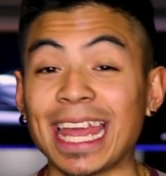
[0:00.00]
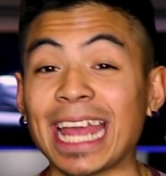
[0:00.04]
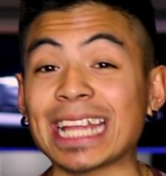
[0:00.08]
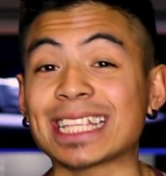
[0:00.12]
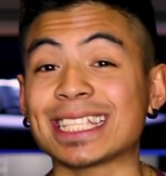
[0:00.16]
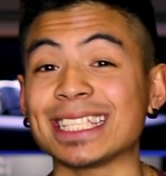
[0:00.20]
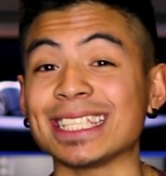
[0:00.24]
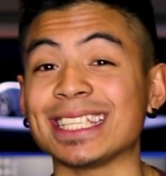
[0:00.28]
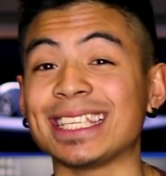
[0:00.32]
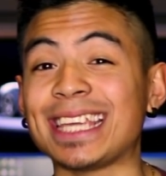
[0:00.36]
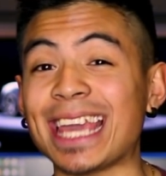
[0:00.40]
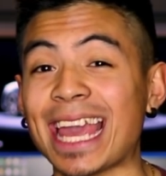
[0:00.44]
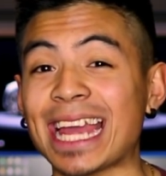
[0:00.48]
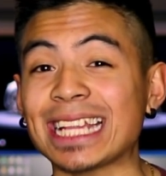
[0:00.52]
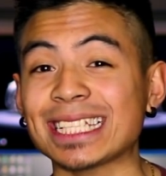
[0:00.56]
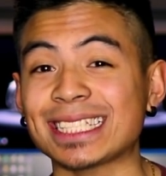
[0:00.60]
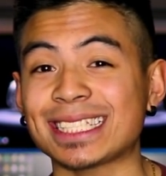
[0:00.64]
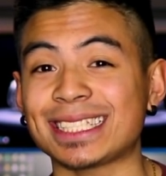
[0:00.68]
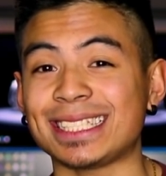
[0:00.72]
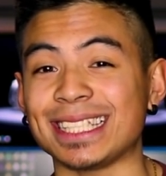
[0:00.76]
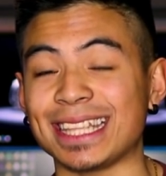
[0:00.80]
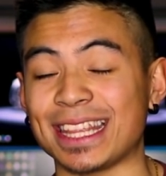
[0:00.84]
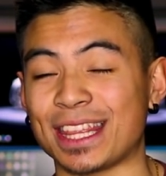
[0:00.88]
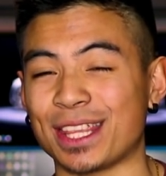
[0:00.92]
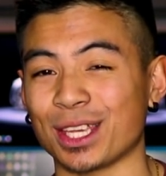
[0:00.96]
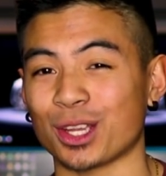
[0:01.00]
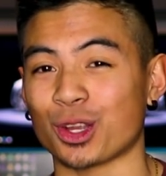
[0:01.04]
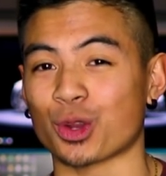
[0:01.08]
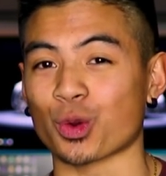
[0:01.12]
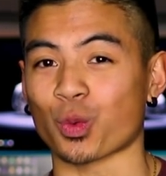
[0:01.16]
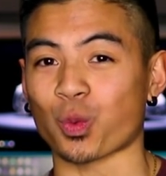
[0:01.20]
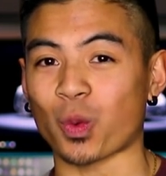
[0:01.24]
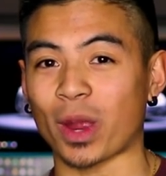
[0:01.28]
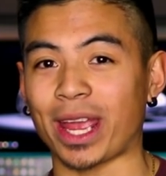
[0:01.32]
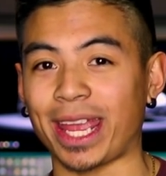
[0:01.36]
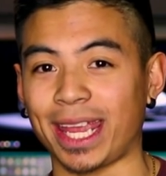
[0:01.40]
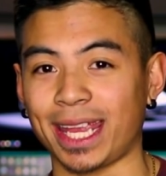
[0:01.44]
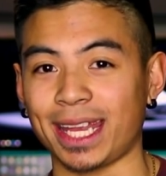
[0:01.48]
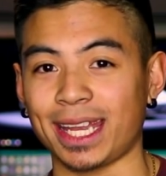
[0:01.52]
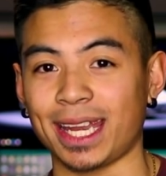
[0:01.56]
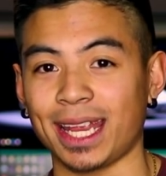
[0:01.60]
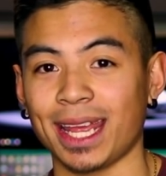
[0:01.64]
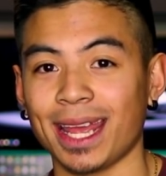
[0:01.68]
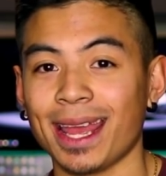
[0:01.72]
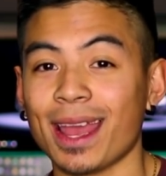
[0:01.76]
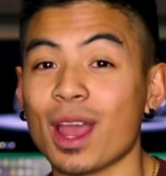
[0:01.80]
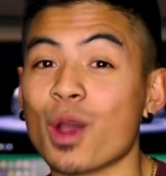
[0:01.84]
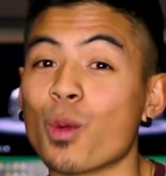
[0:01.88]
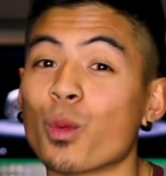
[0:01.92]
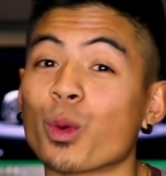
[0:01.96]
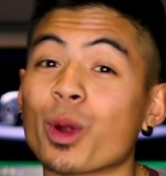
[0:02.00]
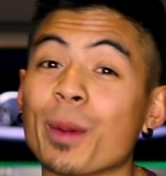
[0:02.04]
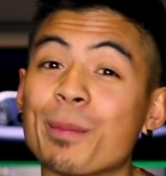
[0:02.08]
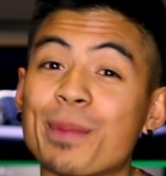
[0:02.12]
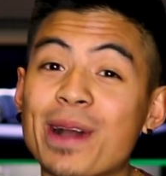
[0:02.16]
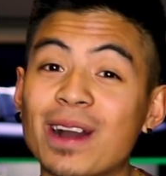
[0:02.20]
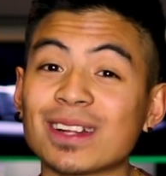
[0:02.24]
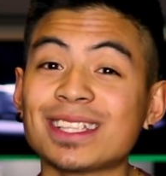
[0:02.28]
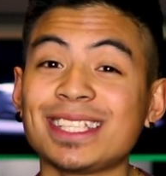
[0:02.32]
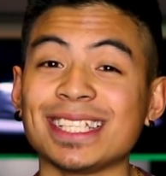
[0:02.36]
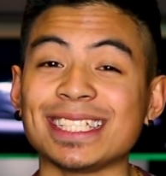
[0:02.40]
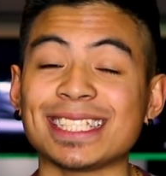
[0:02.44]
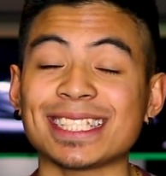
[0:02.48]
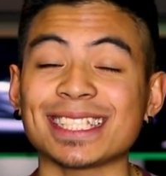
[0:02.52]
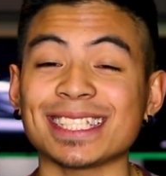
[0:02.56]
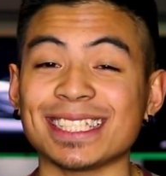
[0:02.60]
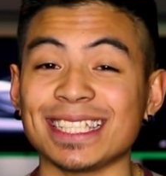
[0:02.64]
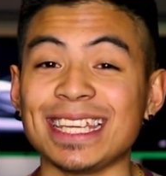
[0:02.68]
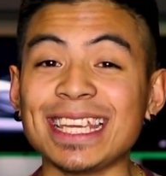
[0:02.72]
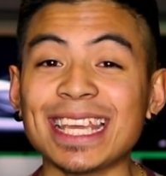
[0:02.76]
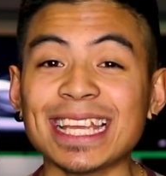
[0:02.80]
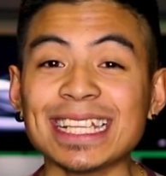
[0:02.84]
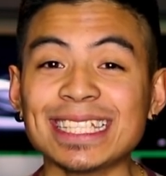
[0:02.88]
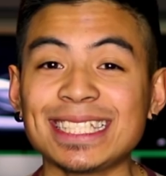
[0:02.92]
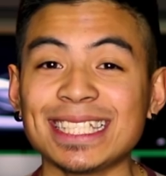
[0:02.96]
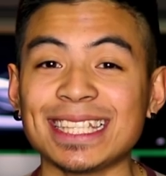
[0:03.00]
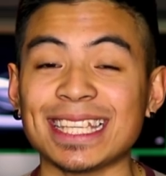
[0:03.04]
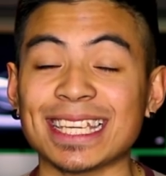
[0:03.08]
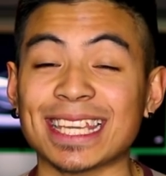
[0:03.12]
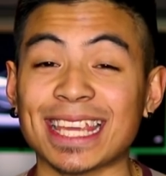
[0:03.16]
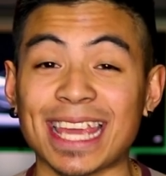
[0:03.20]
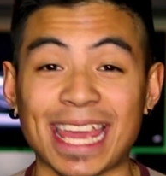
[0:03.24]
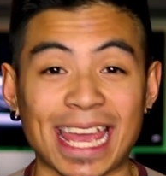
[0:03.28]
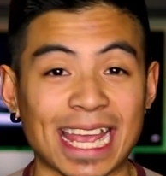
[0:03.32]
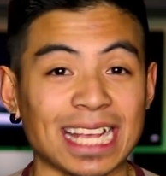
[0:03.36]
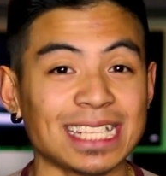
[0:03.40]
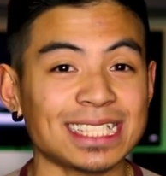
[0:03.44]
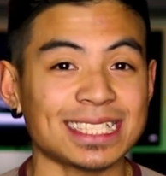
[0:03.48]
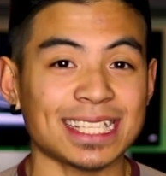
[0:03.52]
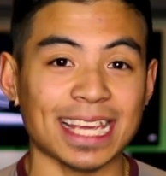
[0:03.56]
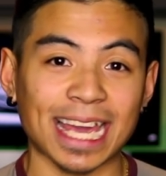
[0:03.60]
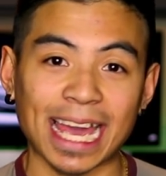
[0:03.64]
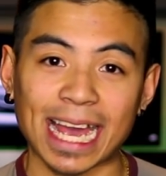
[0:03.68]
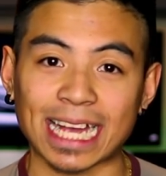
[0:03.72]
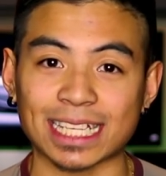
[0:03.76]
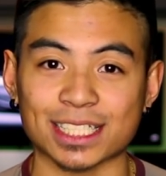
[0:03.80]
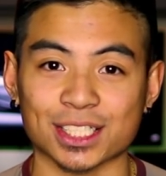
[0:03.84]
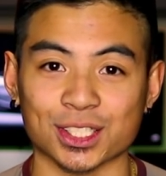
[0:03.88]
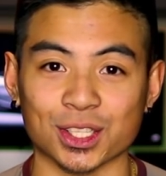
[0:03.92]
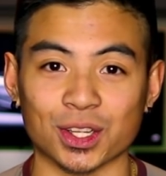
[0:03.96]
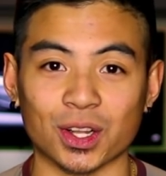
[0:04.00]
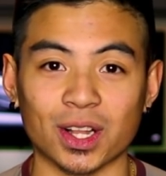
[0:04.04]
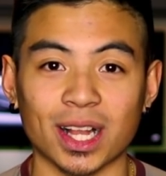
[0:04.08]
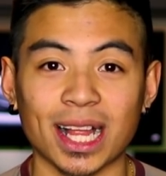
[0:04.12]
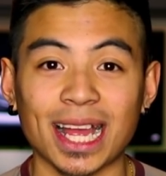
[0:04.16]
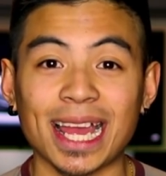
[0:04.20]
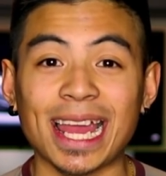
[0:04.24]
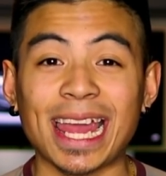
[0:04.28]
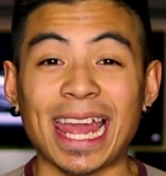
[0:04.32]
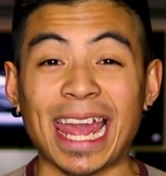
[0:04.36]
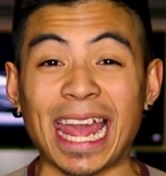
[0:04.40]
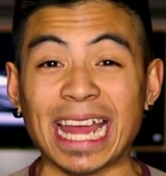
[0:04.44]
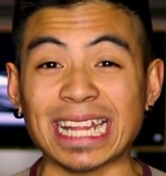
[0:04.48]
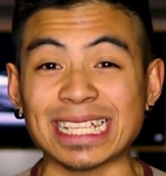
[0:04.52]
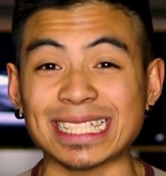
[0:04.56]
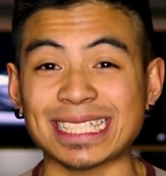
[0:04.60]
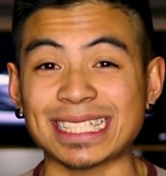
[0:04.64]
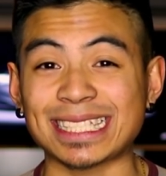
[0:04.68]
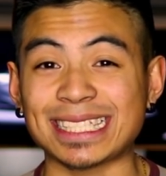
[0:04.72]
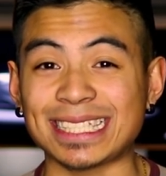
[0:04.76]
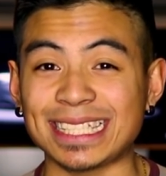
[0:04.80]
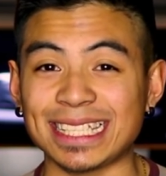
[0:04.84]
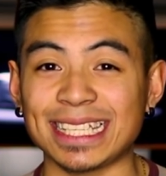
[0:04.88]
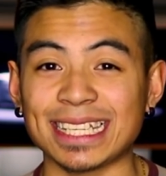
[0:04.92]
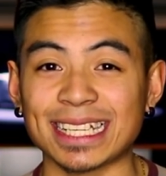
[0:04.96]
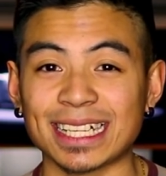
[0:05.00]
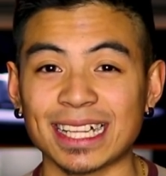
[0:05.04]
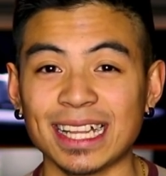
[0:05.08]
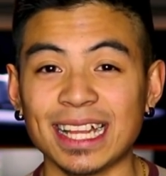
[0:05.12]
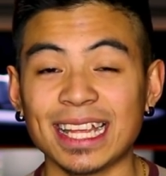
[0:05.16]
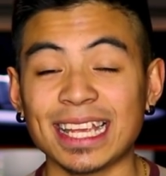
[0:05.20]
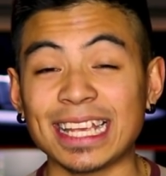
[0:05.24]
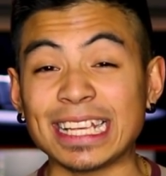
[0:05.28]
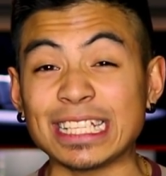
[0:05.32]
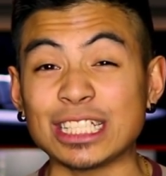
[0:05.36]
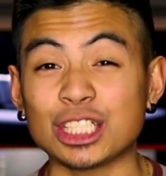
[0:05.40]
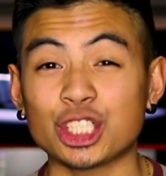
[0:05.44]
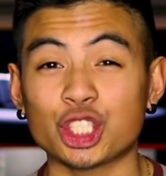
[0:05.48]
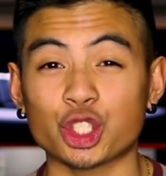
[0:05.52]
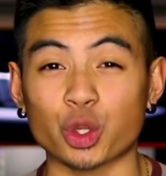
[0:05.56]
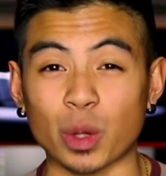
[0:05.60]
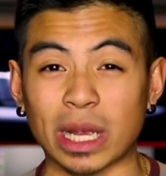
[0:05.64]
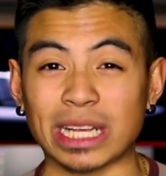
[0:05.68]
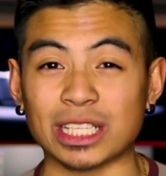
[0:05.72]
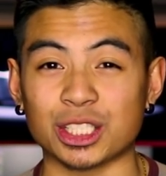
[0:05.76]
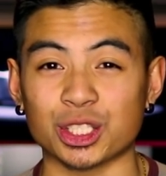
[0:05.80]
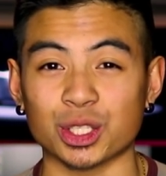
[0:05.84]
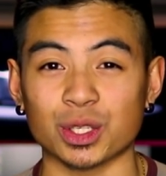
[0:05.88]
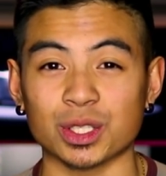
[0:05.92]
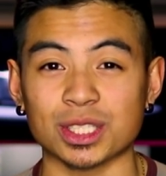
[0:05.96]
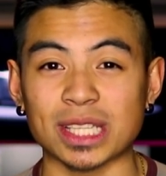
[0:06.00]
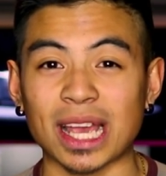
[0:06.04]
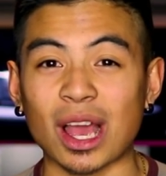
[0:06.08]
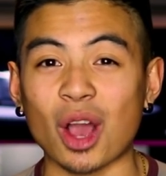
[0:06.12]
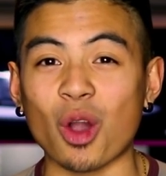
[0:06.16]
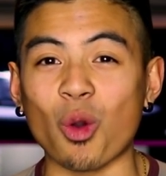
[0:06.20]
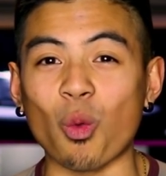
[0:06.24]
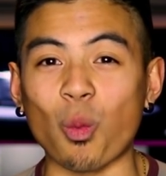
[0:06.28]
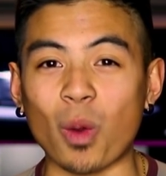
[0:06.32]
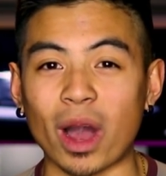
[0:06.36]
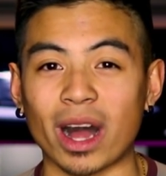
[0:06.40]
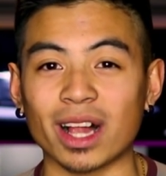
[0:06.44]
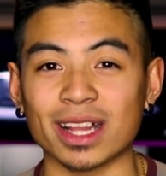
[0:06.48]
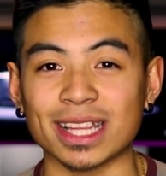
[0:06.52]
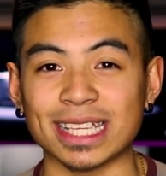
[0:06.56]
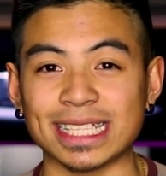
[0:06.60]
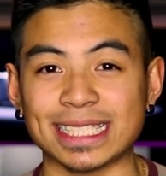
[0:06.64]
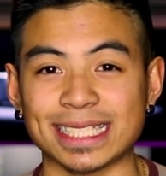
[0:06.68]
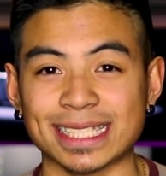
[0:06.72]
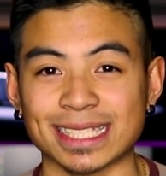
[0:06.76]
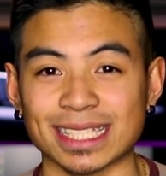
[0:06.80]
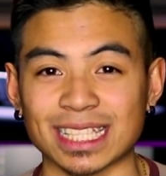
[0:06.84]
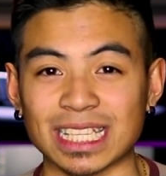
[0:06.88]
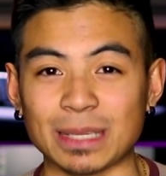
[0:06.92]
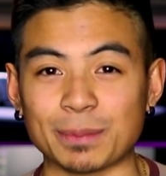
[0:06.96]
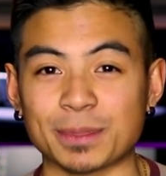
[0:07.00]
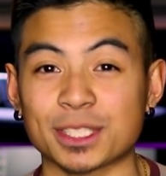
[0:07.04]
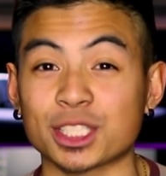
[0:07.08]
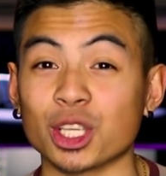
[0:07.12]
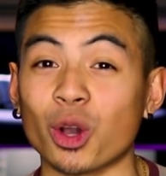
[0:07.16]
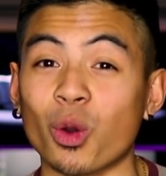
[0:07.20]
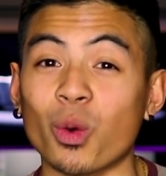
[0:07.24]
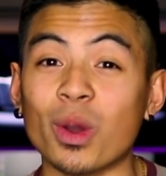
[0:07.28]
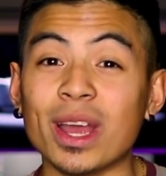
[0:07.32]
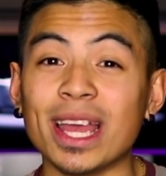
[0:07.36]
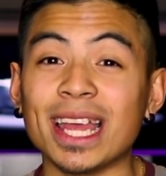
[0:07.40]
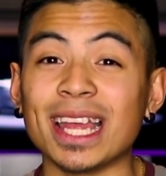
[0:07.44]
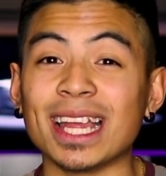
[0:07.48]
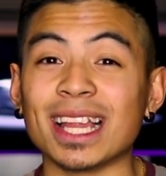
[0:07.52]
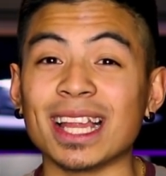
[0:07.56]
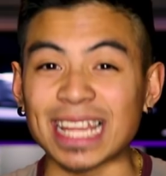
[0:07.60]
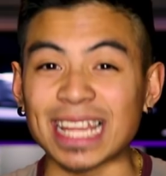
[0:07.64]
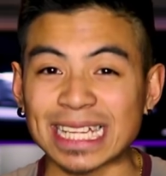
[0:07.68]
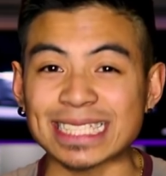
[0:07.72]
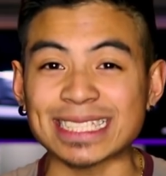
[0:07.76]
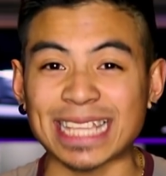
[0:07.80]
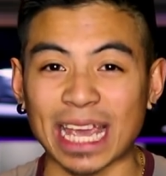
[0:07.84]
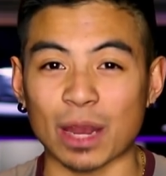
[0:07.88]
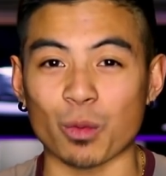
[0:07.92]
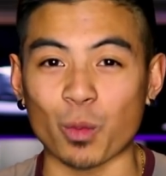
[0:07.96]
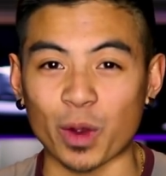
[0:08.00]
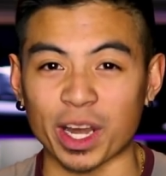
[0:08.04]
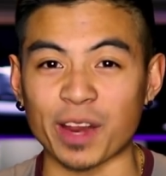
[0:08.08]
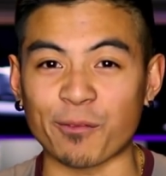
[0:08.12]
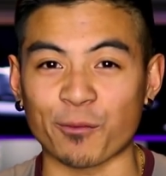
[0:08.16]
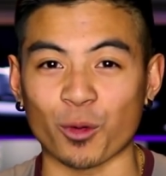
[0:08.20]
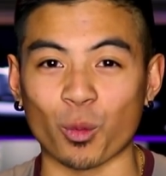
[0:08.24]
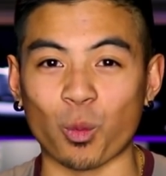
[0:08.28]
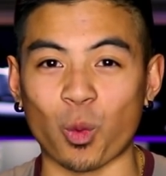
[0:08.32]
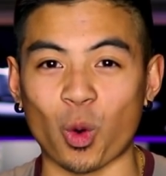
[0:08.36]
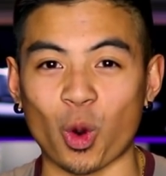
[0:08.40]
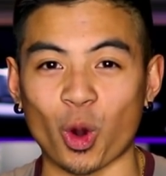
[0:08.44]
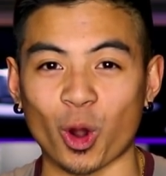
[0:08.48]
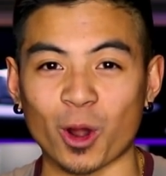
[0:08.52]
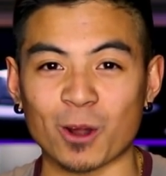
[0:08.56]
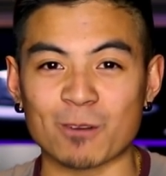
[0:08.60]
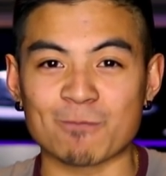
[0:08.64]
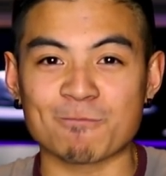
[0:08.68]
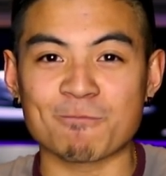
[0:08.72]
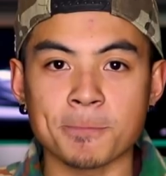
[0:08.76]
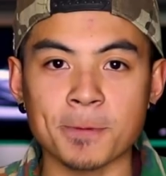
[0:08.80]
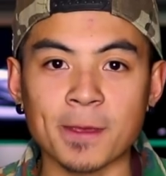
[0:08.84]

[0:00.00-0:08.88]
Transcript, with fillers: It's against the grain. We're about to sneak into the king's castle and steal his treasures while he sleeps. So let's get ready for war.